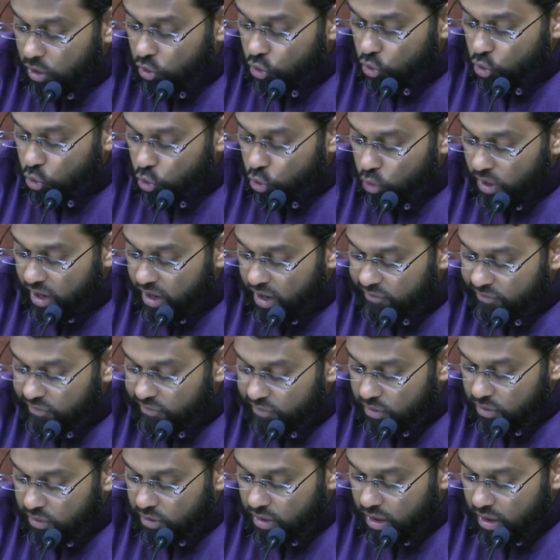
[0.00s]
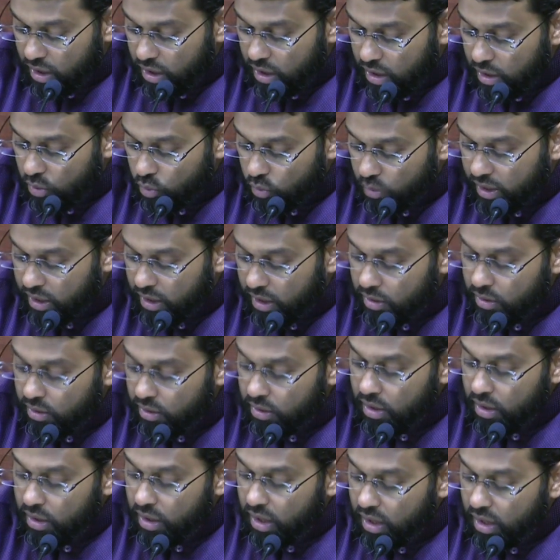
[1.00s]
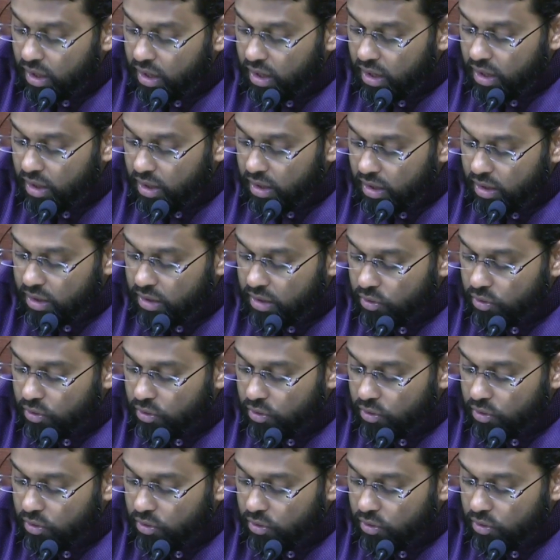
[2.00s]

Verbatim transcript: whoever, uh, where uh,